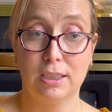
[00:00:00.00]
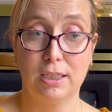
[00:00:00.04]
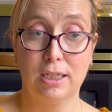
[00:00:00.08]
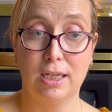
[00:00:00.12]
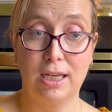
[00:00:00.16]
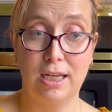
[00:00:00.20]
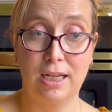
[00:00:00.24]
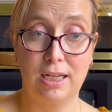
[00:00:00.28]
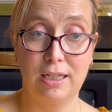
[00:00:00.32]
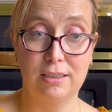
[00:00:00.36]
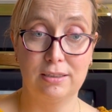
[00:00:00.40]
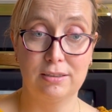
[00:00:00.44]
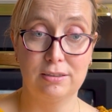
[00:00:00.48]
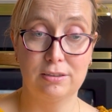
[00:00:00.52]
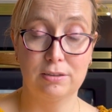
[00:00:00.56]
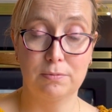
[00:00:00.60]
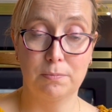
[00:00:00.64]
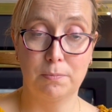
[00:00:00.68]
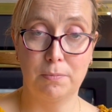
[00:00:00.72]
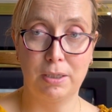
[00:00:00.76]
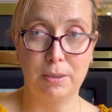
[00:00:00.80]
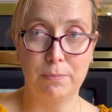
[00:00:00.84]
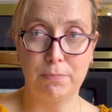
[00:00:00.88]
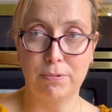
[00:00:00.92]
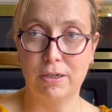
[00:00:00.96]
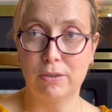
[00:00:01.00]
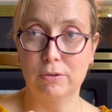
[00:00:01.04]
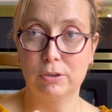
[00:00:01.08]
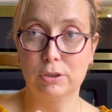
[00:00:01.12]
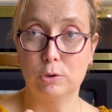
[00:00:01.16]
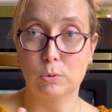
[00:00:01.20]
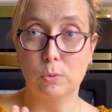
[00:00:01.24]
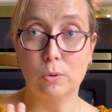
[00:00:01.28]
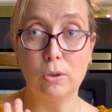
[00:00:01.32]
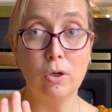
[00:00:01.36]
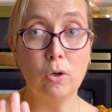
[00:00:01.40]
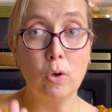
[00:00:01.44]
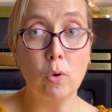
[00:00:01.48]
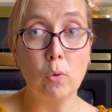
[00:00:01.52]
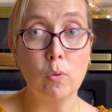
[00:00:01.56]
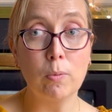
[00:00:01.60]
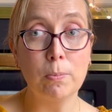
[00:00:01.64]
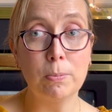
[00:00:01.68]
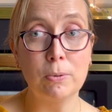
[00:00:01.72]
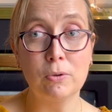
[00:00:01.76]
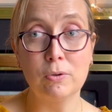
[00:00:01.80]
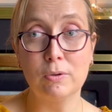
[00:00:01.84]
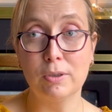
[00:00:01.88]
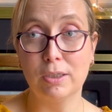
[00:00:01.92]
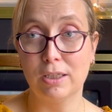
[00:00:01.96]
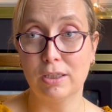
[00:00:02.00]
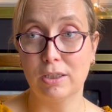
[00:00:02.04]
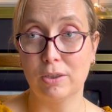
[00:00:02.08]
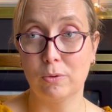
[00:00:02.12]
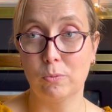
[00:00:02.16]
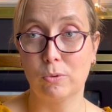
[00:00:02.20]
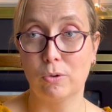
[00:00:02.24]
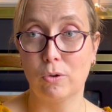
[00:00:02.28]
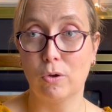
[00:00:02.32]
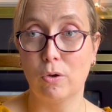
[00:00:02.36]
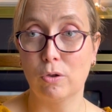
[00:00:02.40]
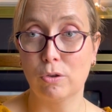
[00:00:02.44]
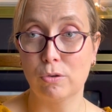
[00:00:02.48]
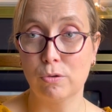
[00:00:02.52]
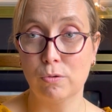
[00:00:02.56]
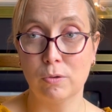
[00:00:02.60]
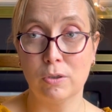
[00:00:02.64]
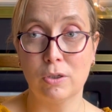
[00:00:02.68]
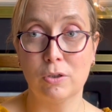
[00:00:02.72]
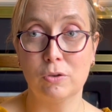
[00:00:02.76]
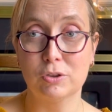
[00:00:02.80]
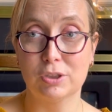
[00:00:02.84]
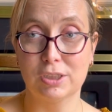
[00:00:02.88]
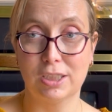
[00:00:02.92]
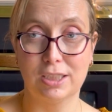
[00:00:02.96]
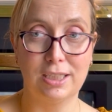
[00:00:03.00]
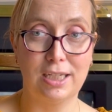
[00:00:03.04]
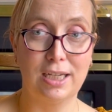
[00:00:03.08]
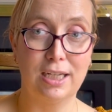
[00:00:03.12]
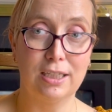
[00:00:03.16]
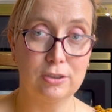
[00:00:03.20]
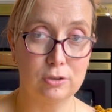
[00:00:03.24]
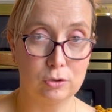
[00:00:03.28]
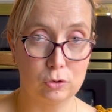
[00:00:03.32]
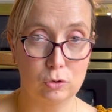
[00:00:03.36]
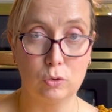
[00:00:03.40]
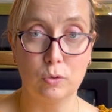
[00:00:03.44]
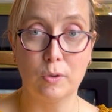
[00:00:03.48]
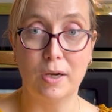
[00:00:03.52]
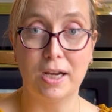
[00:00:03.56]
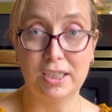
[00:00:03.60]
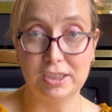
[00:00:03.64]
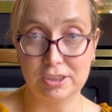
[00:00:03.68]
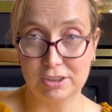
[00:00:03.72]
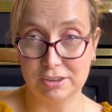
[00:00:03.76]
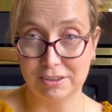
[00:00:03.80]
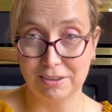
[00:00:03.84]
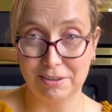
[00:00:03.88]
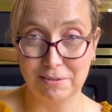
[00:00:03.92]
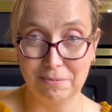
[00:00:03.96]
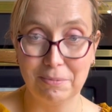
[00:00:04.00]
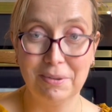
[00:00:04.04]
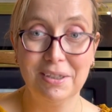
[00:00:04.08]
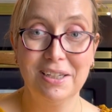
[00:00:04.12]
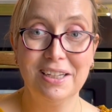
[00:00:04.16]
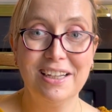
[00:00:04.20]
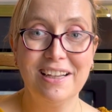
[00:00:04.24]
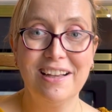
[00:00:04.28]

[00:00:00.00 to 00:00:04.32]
And my brownies were horrible and they were gross and I had to trash them.